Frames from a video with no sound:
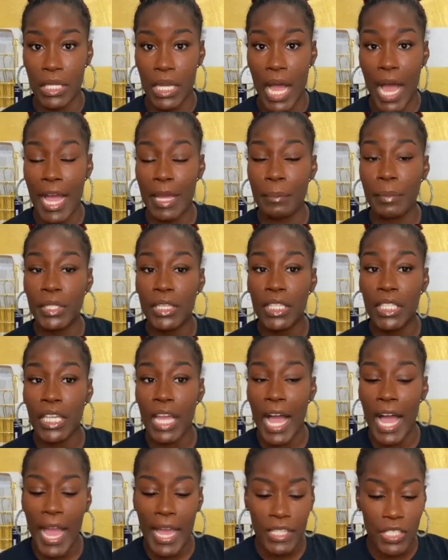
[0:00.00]
I believe
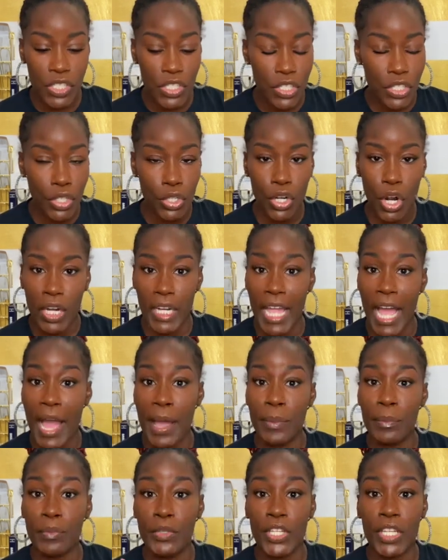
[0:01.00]
I stood on it.
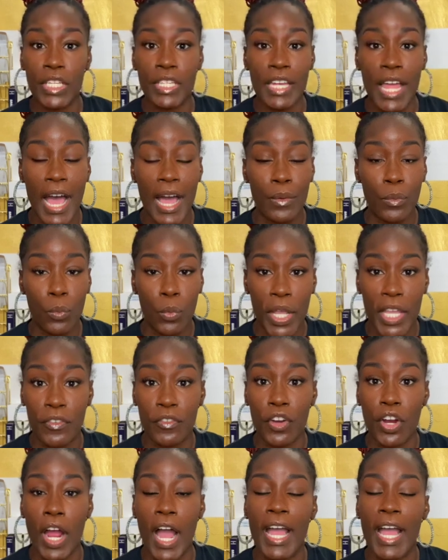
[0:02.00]
I did not waver.